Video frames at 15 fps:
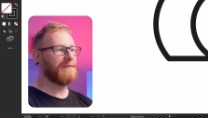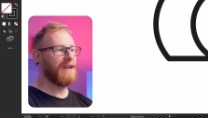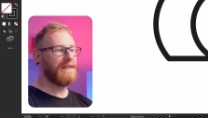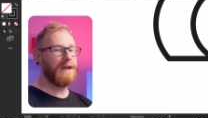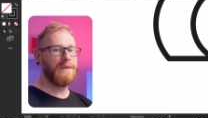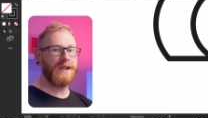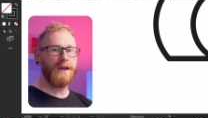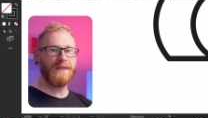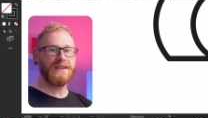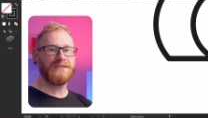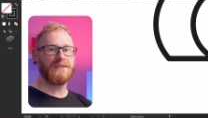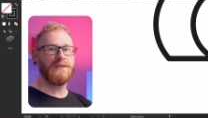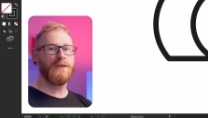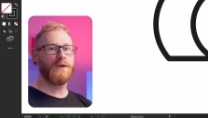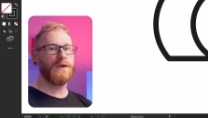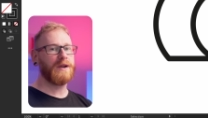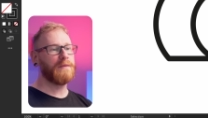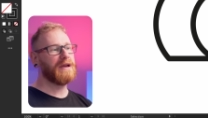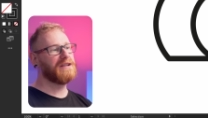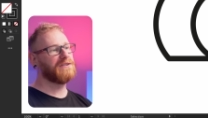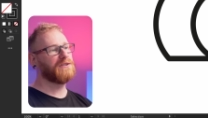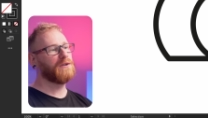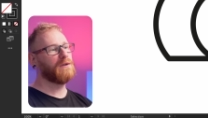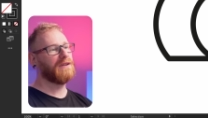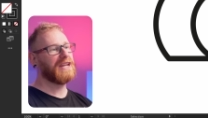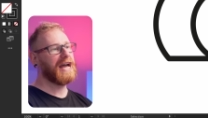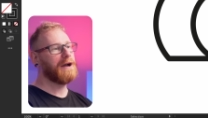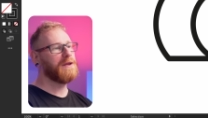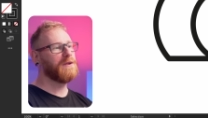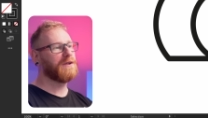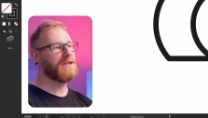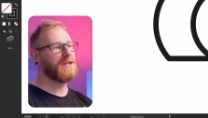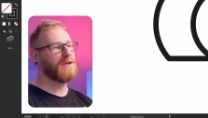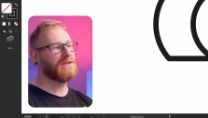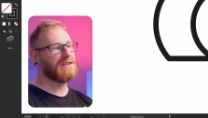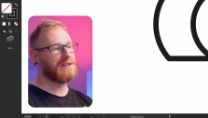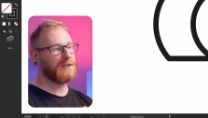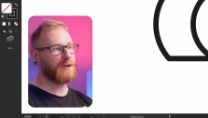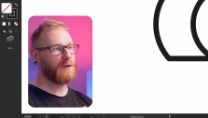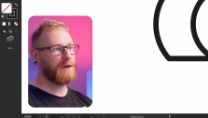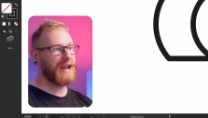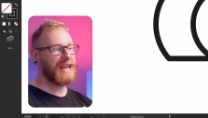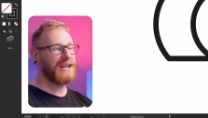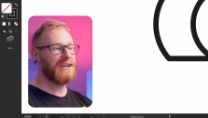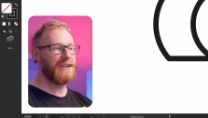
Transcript: And there we go, that's the new quick pen tool and how you can use it to create